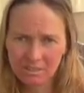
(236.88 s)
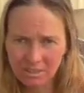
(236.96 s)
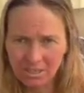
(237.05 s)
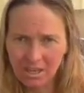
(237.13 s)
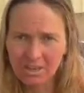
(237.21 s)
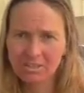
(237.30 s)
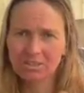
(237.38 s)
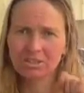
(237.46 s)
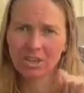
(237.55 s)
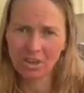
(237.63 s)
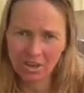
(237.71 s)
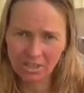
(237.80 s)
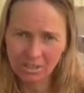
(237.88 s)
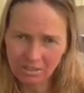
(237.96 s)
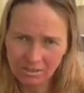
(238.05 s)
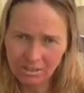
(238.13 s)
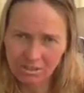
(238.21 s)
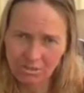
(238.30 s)
you know, you're turning
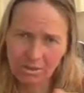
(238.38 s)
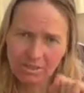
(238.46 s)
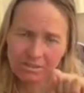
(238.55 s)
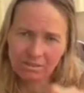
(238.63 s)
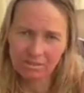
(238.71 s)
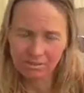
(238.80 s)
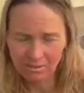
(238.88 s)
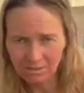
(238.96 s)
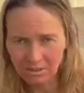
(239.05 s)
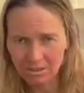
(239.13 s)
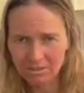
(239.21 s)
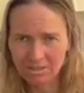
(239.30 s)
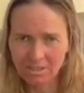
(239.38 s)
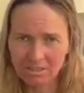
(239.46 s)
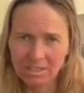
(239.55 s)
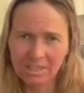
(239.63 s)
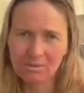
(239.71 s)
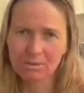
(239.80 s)
the joint
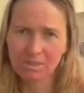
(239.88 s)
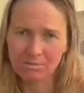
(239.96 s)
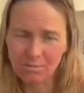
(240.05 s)
constantly with the